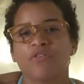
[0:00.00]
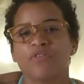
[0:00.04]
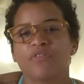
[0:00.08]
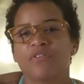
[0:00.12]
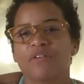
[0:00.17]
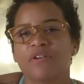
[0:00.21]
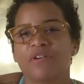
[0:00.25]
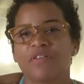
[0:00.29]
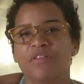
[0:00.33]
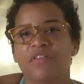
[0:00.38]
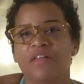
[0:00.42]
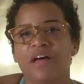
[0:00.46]

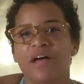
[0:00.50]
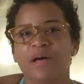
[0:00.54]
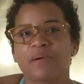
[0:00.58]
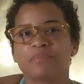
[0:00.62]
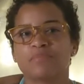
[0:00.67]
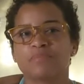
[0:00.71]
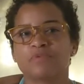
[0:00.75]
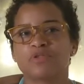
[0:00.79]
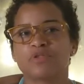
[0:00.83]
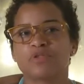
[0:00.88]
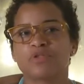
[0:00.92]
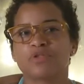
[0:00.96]
for
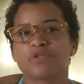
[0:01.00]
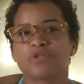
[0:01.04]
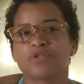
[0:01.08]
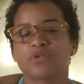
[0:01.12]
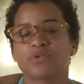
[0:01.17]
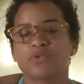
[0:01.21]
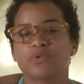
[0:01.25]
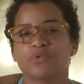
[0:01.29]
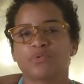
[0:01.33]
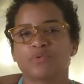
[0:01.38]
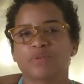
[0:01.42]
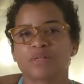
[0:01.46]
them
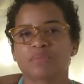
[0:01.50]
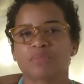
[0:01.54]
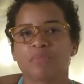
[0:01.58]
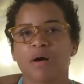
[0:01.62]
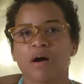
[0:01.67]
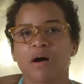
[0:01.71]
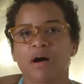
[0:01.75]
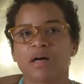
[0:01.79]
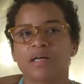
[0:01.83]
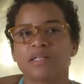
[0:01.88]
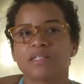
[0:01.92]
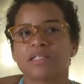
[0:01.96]
to
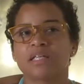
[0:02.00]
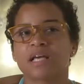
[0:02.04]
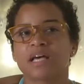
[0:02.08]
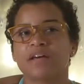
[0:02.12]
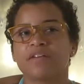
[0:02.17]
respond,